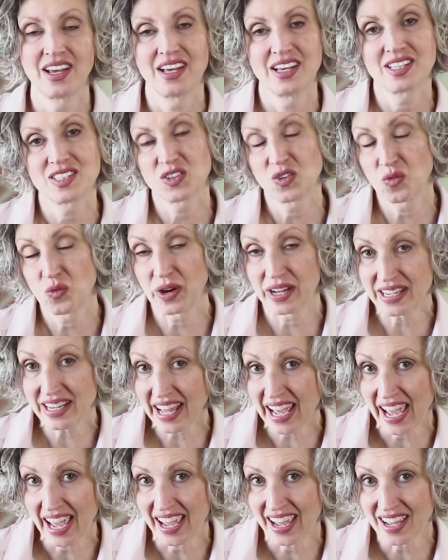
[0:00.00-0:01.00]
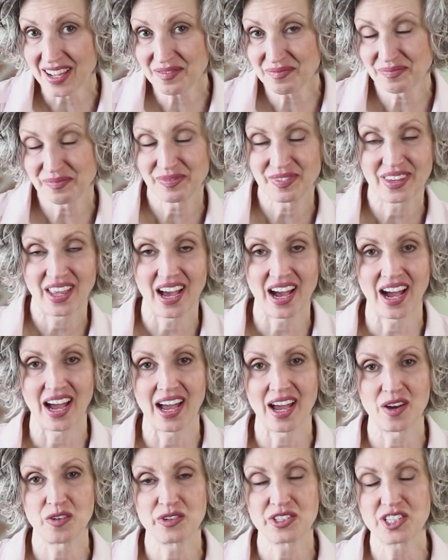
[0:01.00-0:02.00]
So one day
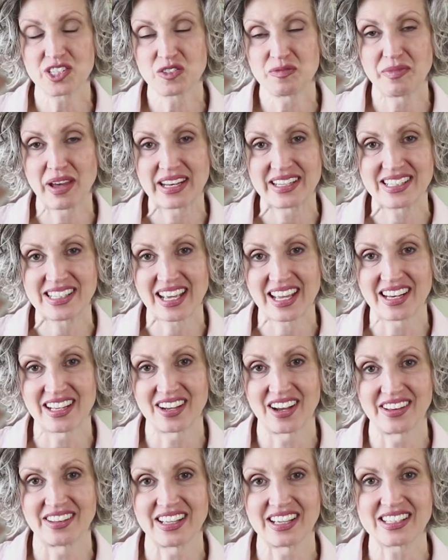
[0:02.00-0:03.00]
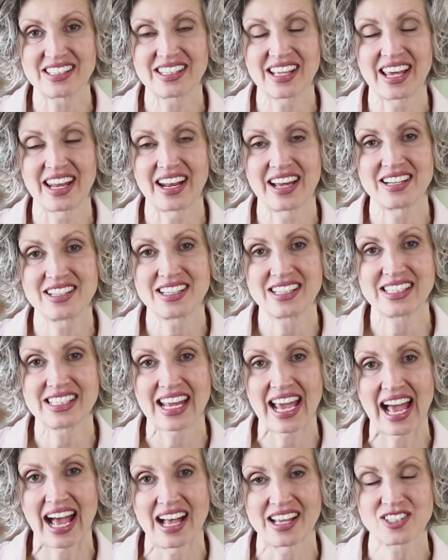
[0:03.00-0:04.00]
I was just meditating on this and I just
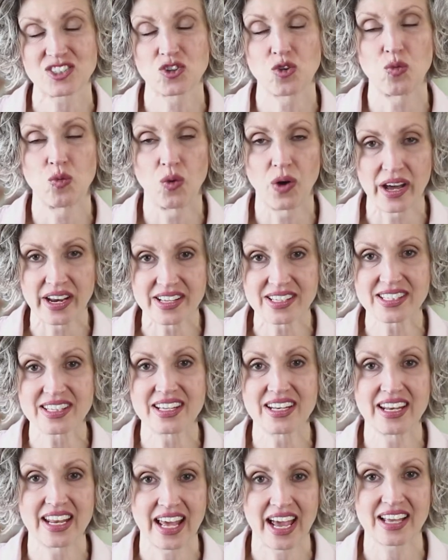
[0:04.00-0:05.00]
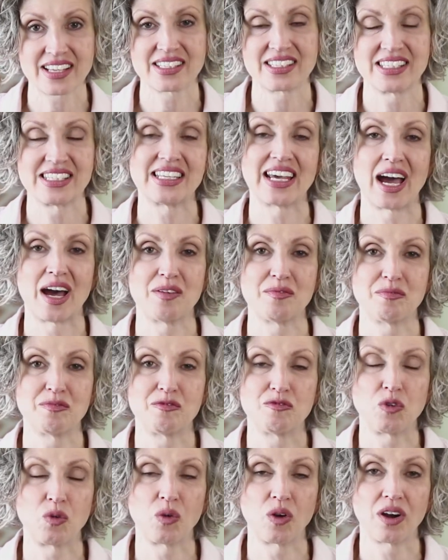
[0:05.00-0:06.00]
asked, what is the next step
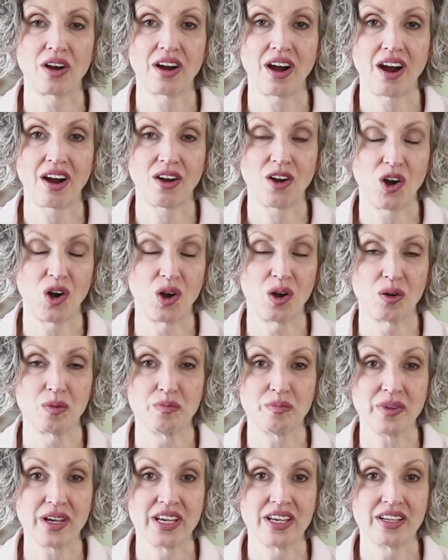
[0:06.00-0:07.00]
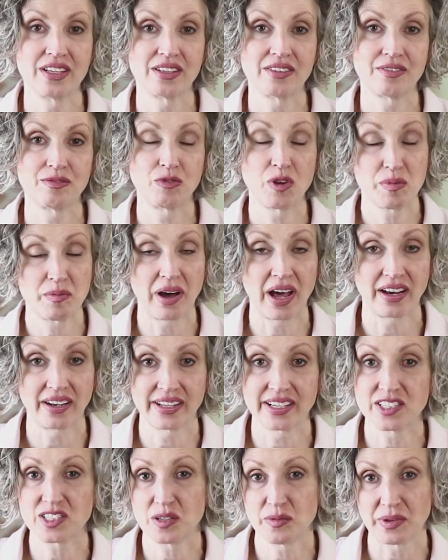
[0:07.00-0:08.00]
for our home
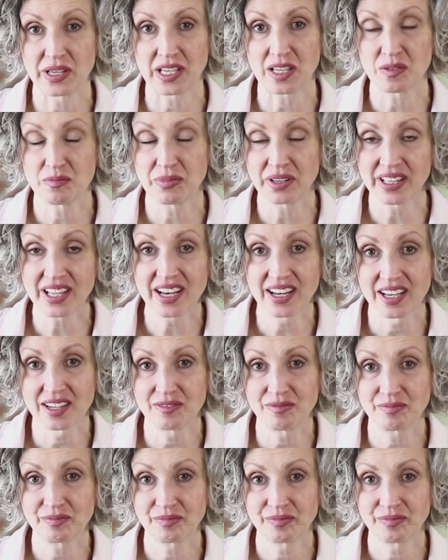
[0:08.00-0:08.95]
remodeling to be completed?